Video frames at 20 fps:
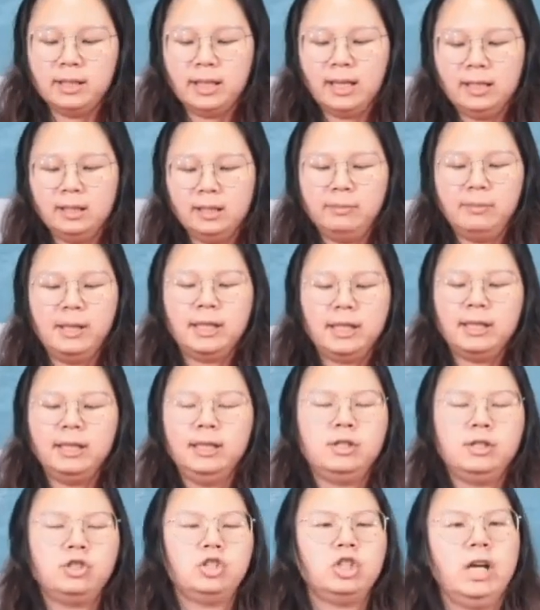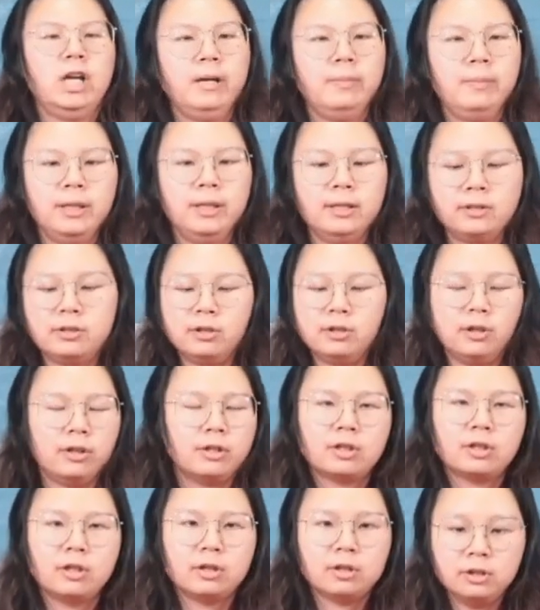and make the shape is not
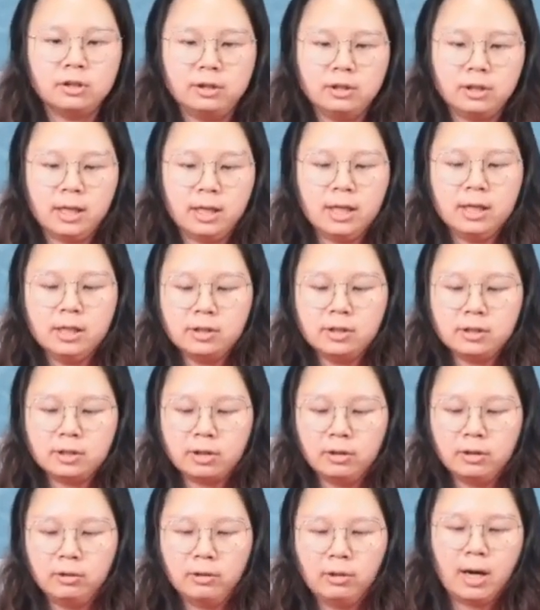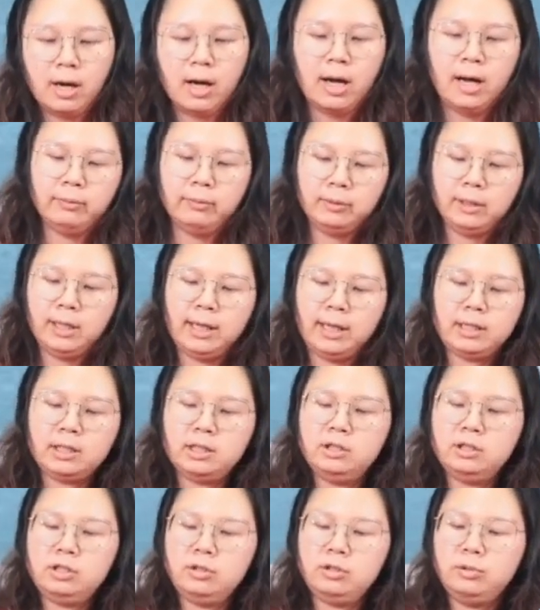so good. So I would like
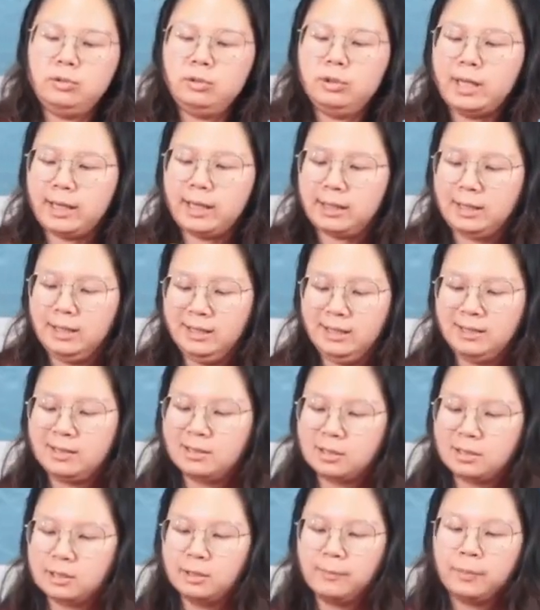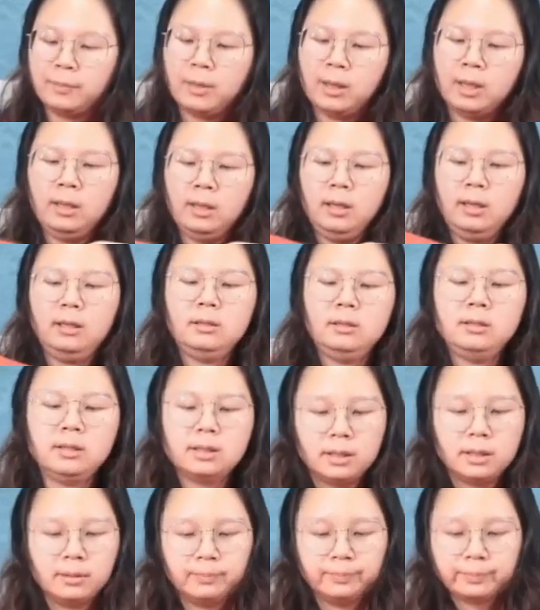to show you like this. And
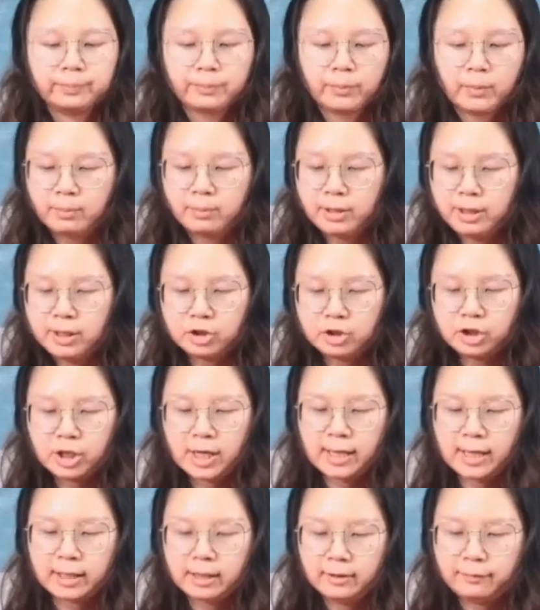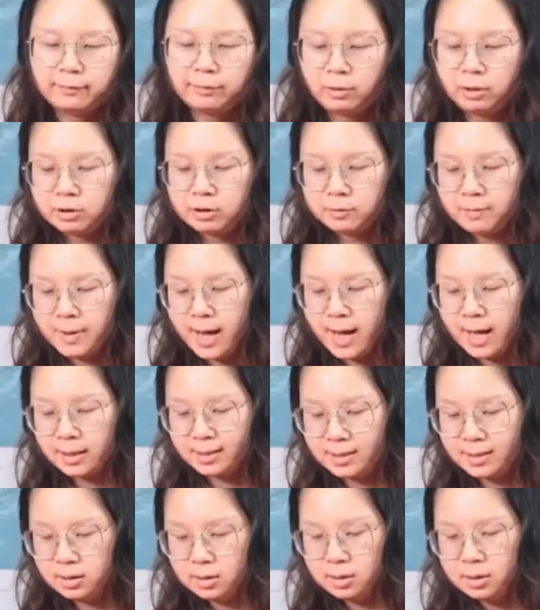uh, please check the front part.
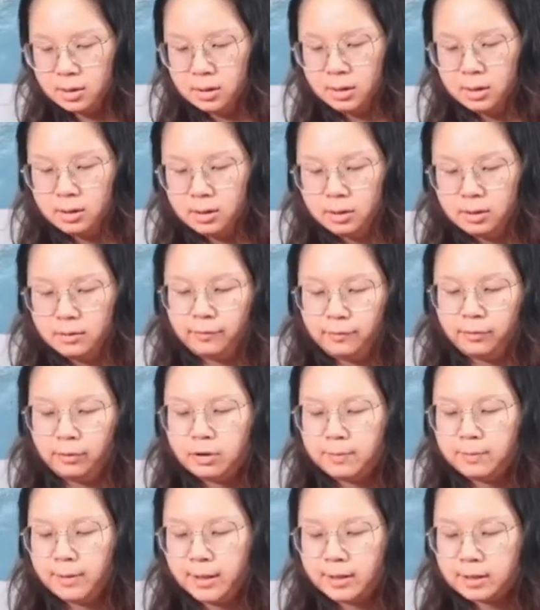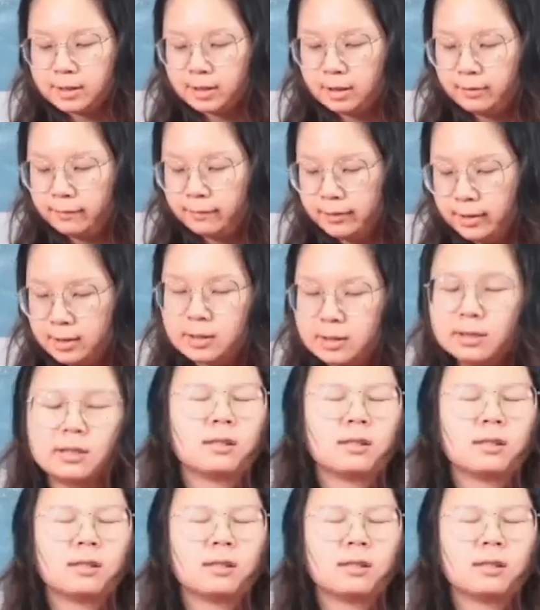The front part of this